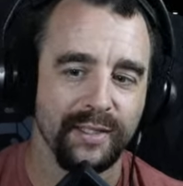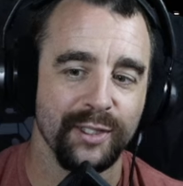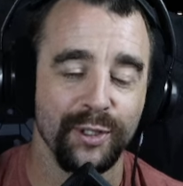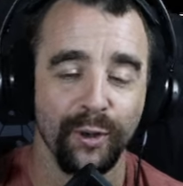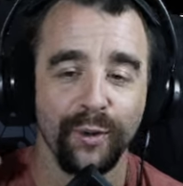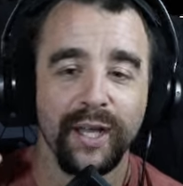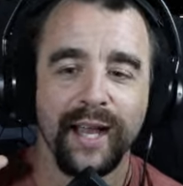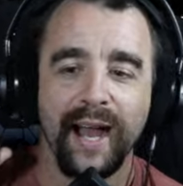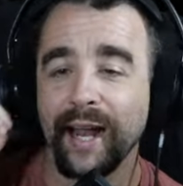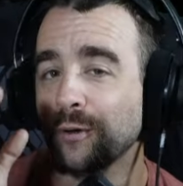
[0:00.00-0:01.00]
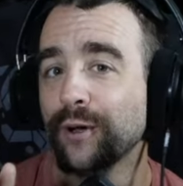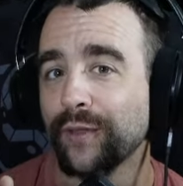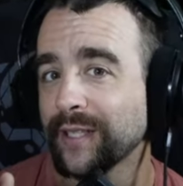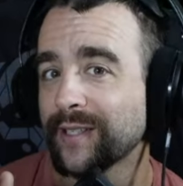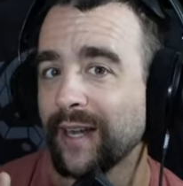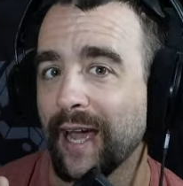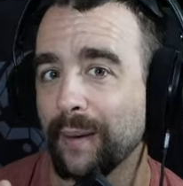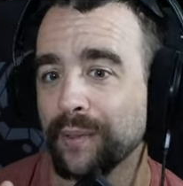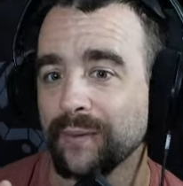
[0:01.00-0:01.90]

So I don't know if that's going to happen,